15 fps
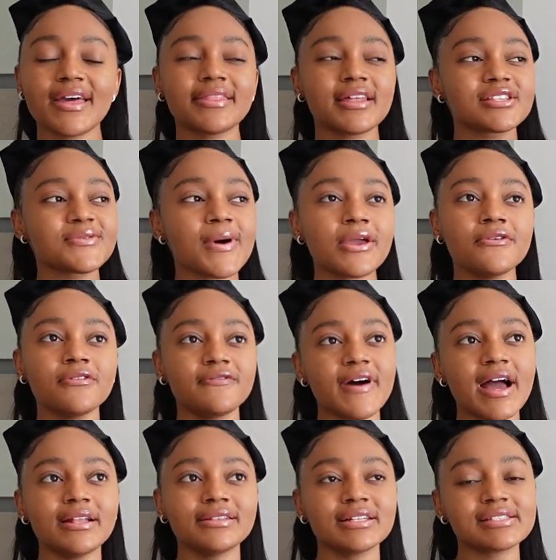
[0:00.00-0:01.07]
And that's why you
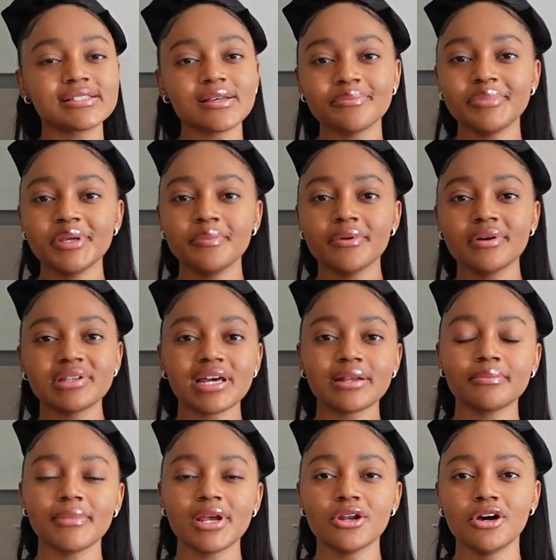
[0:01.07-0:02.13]
find that some people
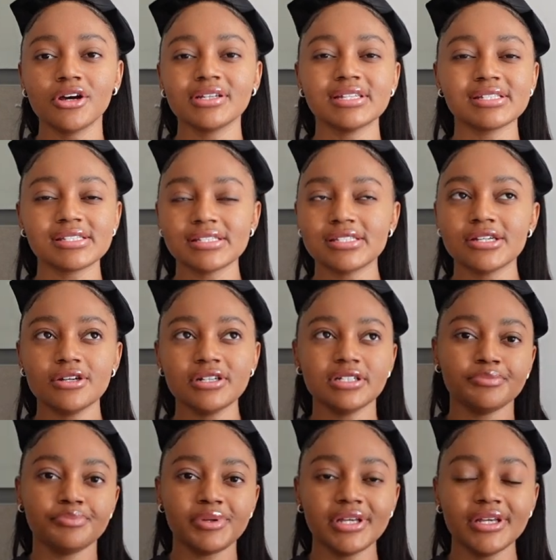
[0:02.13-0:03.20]
that may not
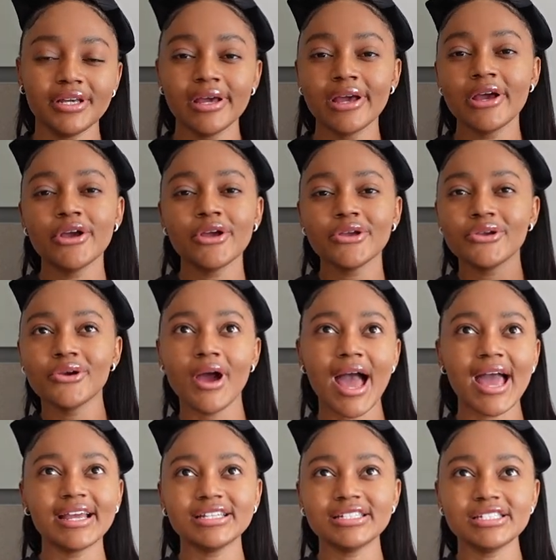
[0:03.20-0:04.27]
necessarily be your
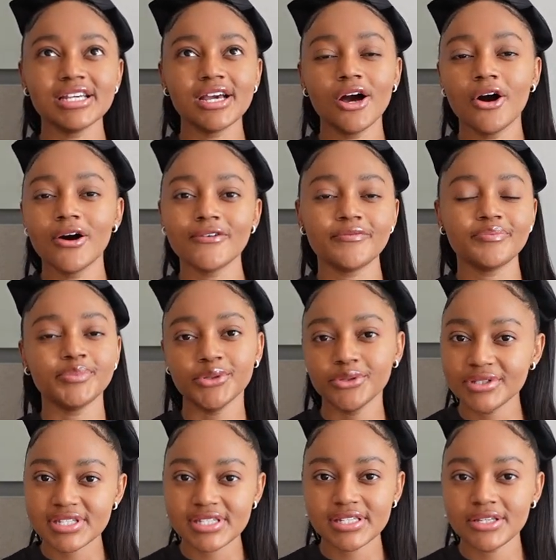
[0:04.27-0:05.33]
idea of
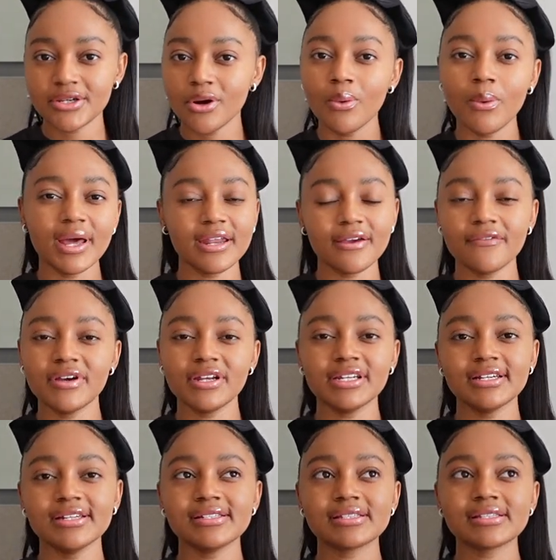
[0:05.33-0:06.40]
beauty or whatever it
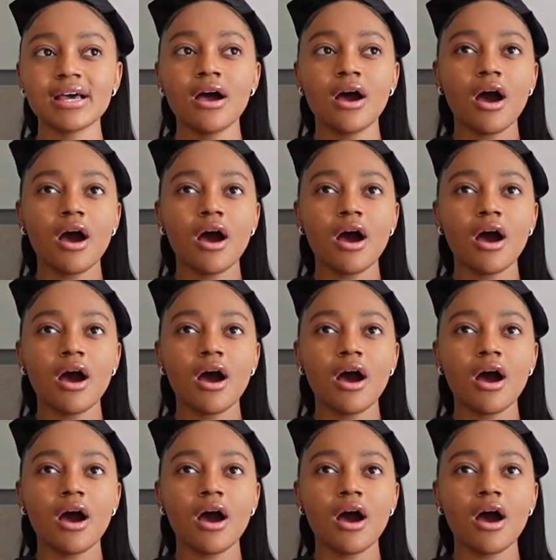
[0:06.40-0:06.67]
is